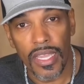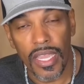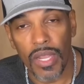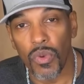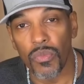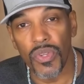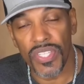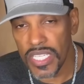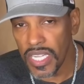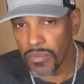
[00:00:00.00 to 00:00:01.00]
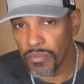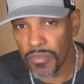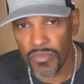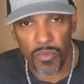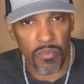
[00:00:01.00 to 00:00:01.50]
And when we see it
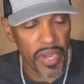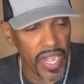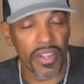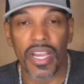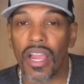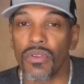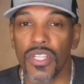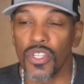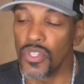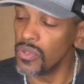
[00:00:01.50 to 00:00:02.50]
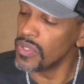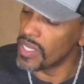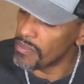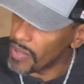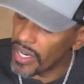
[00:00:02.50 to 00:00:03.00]
bearing out in the news
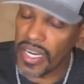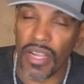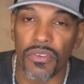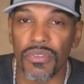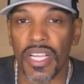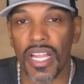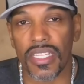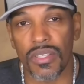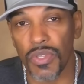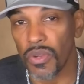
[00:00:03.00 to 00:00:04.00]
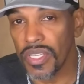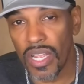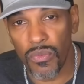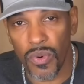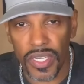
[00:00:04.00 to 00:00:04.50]
and bearing out in reality, we only
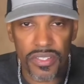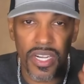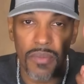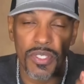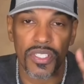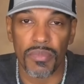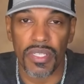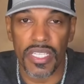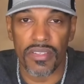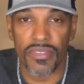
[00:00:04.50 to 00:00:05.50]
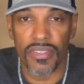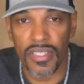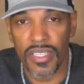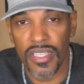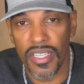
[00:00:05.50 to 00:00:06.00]
have one other option to believe
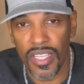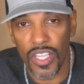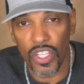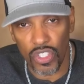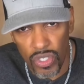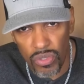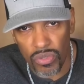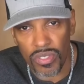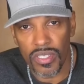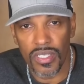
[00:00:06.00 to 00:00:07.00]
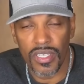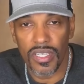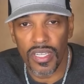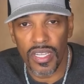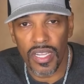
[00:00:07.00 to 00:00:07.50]
you
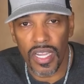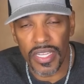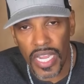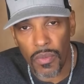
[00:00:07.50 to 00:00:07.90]
are now